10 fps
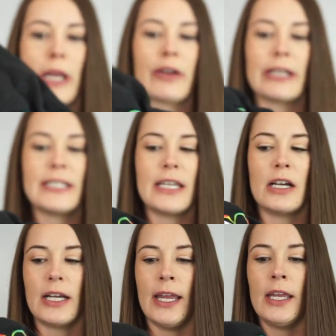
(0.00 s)
Crazy
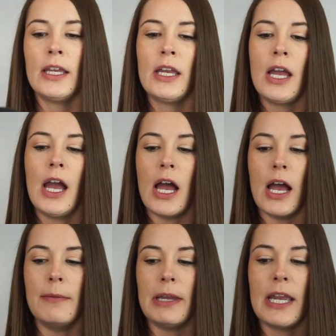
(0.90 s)
on it.
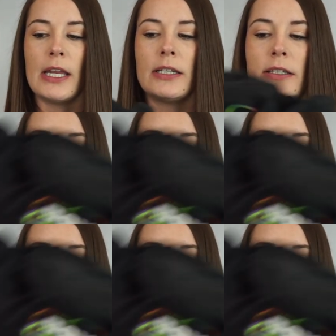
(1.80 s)
It